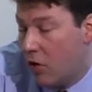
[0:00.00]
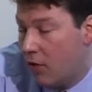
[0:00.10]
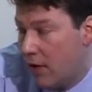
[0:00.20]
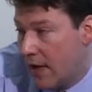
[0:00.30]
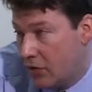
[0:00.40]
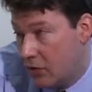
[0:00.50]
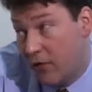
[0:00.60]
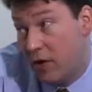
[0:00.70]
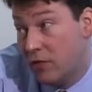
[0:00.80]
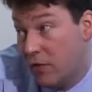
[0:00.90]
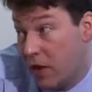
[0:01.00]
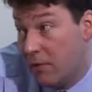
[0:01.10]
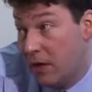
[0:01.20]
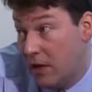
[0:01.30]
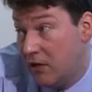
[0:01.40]
of electroconvulsive
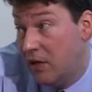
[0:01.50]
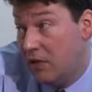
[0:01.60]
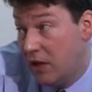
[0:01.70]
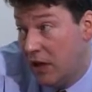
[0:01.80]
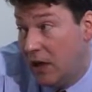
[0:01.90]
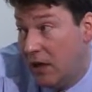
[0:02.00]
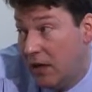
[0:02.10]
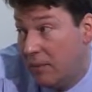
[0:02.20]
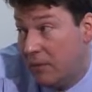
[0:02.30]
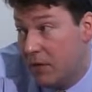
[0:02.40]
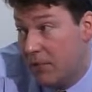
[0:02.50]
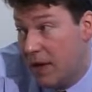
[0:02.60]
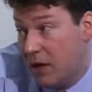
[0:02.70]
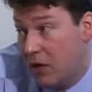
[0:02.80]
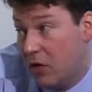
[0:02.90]
therapy, ECT,
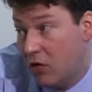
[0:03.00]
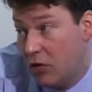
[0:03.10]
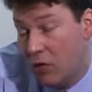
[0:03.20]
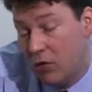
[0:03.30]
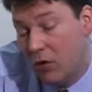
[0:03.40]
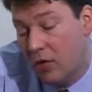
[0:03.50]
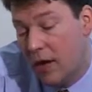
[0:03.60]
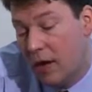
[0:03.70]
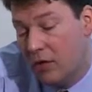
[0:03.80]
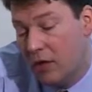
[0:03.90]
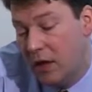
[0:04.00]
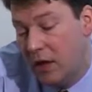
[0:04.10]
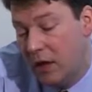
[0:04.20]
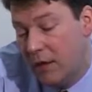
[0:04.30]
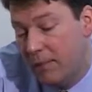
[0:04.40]
depending on how
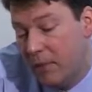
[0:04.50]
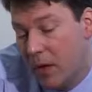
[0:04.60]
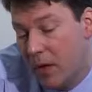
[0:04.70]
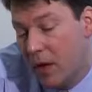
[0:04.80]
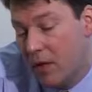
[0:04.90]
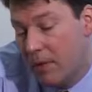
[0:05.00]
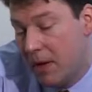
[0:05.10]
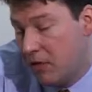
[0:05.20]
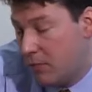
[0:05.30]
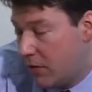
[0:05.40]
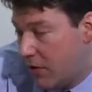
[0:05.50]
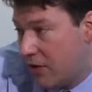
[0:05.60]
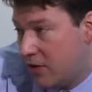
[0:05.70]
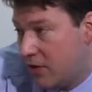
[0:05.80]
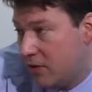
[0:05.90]
the patient
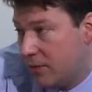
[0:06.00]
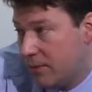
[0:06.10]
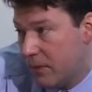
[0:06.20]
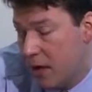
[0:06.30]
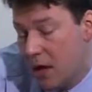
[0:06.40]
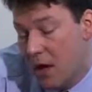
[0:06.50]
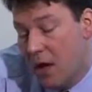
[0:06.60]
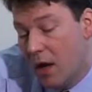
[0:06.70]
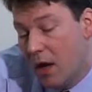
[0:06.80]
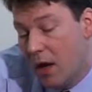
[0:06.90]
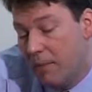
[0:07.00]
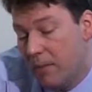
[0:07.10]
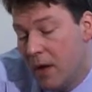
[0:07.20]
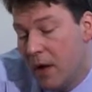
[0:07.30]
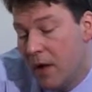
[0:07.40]
progresses.
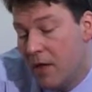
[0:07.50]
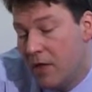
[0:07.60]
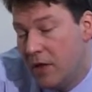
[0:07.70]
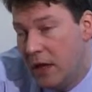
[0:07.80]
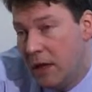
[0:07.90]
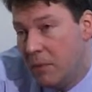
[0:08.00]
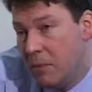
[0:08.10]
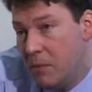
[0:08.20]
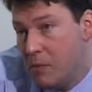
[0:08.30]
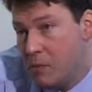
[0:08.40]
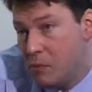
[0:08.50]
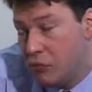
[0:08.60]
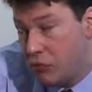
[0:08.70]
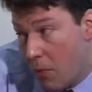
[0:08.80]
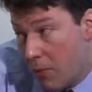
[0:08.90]
The
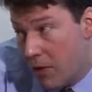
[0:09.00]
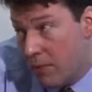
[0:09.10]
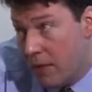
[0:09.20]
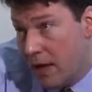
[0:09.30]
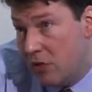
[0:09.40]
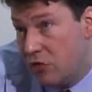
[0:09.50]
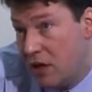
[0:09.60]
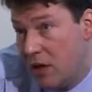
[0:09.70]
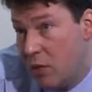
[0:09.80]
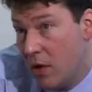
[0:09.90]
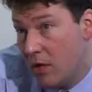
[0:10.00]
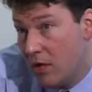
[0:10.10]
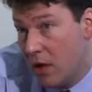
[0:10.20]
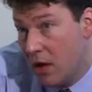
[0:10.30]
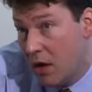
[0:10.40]
problem in treating
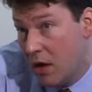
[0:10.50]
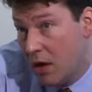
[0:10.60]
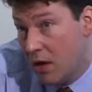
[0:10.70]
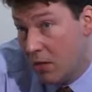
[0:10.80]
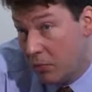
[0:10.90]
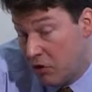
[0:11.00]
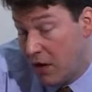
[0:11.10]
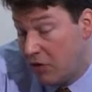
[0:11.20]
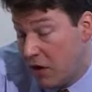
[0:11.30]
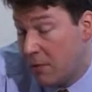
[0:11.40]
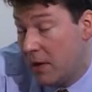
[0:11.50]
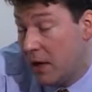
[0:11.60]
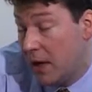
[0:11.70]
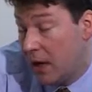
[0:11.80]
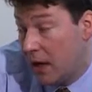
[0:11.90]
a gentleman
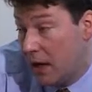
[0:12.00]
like